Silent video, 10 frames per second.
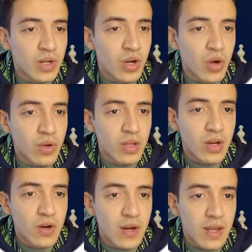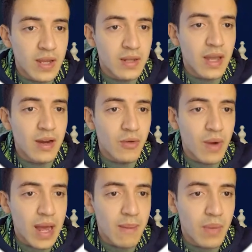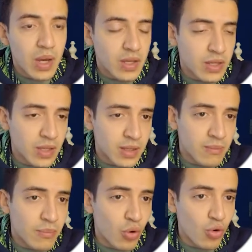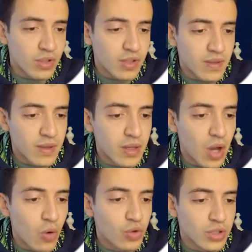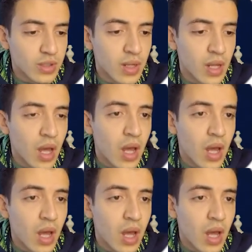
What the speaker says: want to go here and import the ocean